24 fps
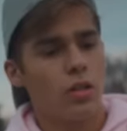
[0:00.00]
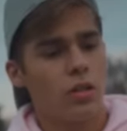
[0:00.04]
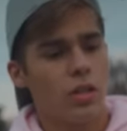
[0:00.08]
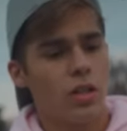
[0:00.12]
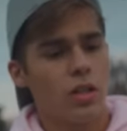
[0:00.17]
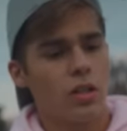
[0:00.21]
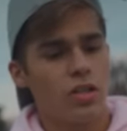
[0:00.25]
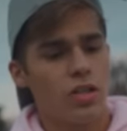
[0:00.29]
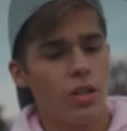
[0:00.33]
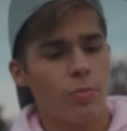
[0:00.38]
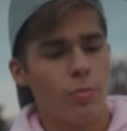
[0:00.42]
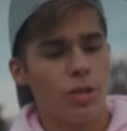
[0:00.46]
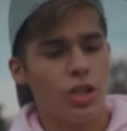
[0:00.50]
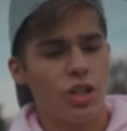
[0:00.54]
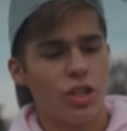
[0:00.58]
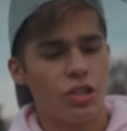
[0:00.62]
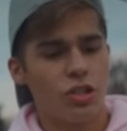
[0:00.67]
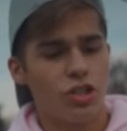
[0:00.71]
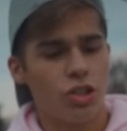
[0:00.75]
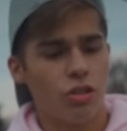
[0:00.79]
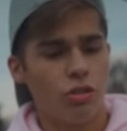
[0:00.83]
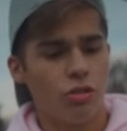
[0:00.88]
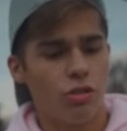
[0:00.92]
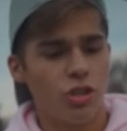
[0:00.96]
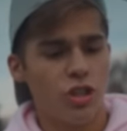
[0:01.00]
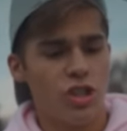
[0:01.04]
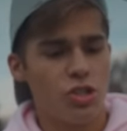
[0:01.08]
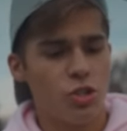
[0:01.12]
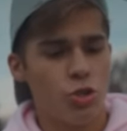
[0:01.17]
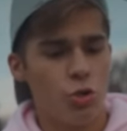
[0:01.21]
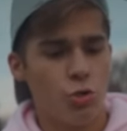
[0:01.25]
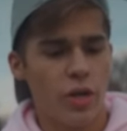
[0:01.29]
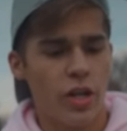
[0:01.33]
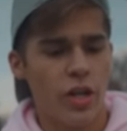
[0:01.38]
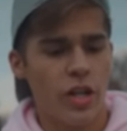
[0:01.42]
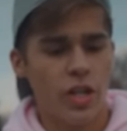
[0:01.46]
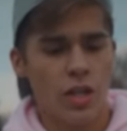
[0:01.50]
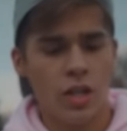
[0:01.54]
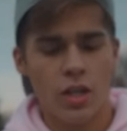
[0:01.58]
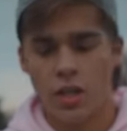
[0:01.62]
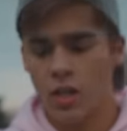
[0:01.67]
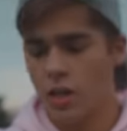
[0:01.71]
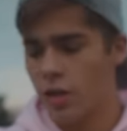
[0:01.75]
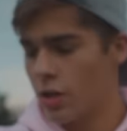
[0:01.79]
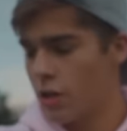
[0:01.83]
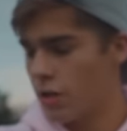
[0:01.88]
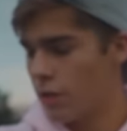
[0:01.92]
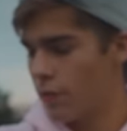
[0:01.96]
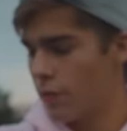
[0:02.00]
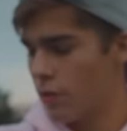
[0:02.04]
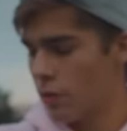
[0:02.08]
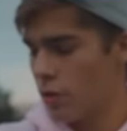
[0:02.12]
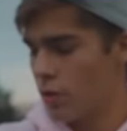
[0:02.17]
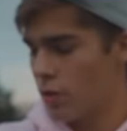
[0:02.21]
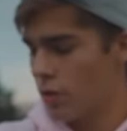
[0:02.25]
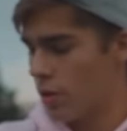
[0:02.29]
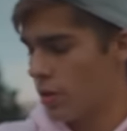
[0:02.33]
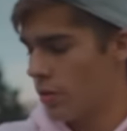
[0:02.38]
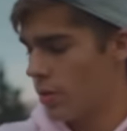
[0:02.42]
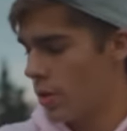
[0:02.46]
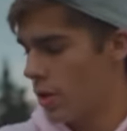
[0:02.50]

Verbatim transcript: Get some agility training in here, if you know what I